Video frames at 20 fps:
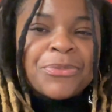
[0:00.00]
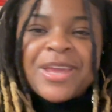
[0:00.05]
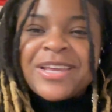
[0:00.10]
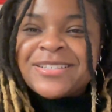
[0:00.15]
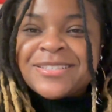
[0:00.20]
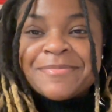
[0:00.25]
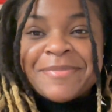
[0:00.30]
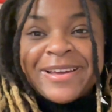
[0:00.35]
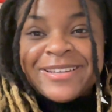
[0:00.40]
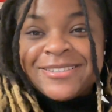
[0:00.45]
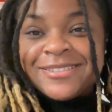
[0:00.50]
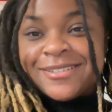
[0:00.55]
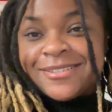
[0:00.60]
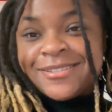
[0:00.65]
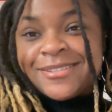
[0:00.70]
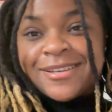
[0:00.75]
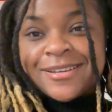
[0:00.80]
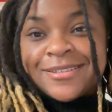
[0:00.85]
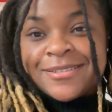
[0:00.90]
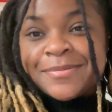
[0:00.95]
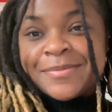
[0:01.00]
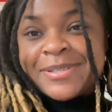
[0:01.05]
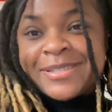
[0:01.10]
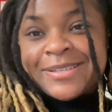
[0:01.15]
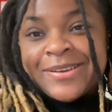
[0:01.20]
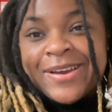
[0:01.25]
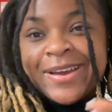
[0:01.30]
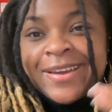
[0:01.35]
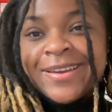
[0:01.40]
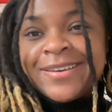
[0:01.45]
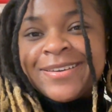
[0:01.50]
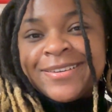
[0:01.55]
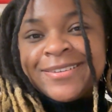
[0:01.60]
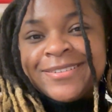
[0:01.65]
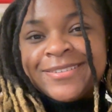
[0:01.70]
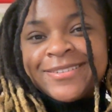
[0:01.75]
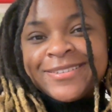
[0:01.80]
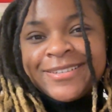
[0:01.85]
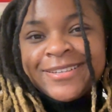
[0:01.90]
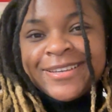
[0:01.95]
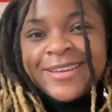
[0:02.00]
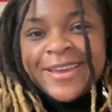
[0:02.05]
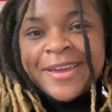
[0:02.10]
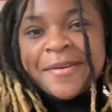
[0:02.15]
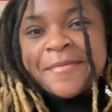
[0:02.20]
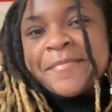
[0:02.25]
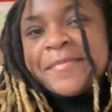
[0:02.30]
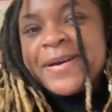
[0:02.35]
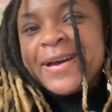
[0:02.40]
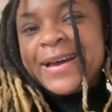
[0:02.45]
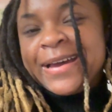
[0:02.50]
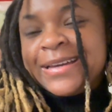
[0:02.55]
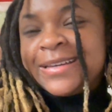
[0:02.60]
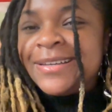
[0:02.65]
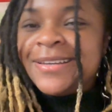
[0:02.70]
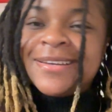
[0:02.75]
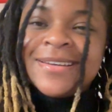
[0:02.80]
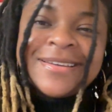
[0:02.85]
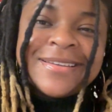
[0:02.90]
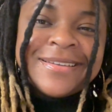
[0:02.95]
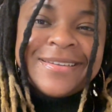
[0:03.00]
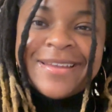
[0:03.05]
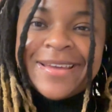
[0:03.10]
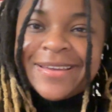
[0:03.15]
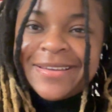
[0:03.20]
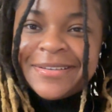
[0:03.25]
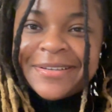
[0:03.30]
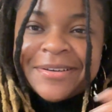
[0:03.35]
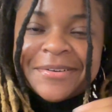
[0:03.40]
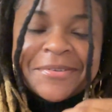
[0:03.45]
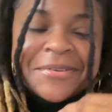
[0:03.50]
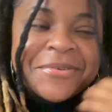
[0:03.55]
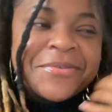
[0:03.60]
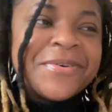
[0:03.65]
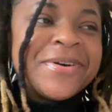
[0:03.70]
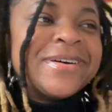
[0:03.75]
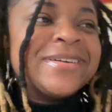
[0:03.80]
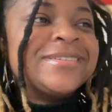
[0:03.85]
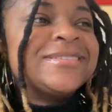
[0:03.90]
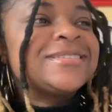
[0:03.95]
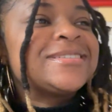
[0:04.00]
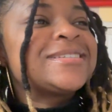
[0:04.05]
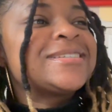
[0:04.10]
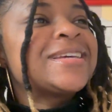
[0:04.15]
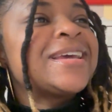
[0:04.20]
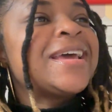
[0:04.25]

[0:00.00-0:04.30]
somebody just texted me, so I couldn't look at my date on the launch.